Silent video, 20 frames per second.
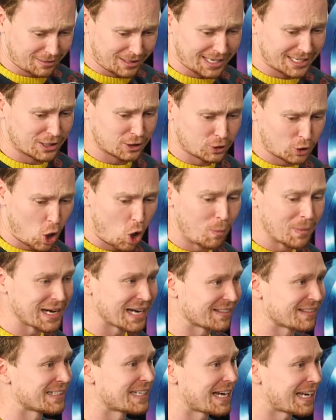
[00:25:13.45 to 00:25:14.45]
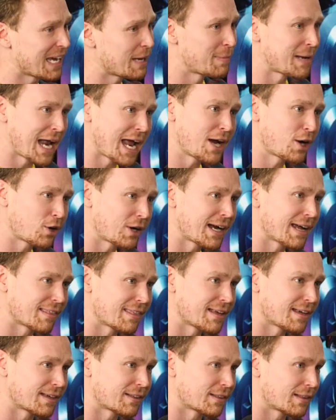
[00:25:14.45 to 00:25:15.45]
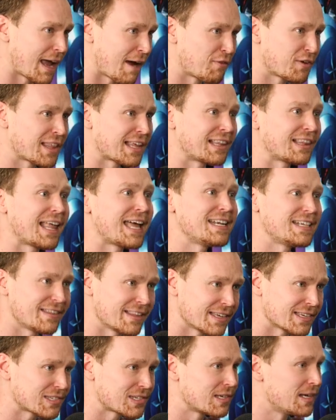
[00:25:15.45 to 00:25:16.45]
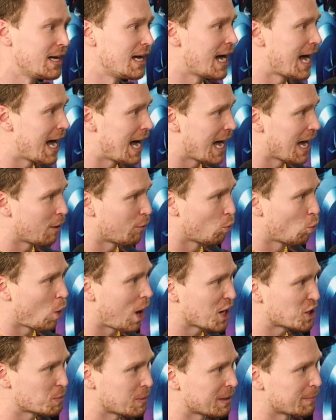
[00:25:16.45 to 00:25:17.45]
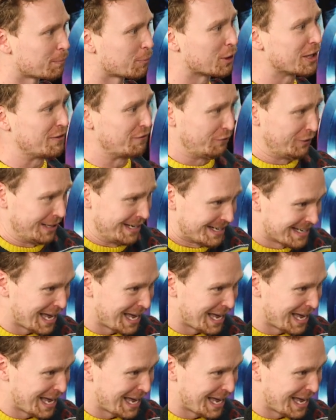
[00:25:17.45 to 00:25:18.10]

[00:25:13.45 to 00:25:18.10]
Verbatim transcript: like culminate the decade, but I agree. I think everything led to this. Mm-hmm. Uh, Watchmen briefly.